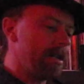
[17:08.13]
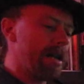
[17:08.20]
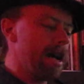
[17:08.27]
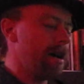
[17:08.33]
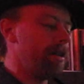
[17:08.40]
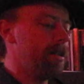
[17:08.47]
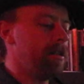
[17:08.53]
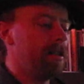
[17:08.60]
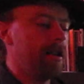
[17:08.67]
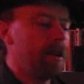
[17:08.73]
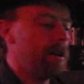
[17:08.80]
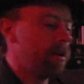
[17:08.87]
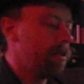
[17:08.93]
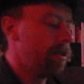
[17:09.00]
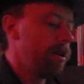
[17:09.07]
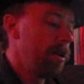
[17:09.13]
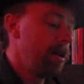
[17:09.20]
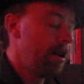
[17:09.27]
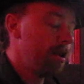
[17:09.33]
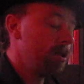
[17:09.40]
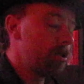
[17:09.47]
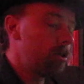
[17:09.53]
down in there.
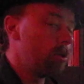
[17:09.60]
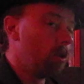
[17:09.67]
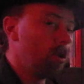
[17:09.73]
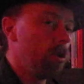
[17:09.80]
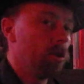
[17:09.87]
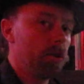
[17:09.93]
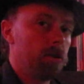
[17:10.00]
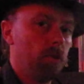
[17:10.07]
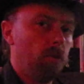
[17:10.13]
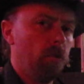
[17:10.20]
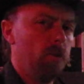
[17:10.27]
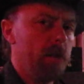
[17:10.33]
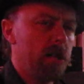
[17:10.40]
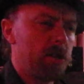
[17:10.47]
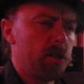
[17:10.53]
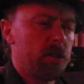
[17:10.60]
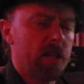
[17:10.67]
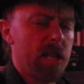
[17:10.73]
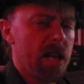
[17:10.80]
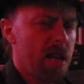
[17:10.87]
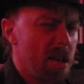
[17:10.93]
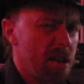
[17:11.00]
The soil is rich as
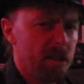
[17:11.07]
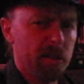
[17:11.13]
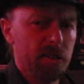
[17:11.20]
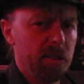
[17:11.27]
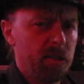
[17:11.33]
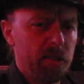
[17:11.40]
hell.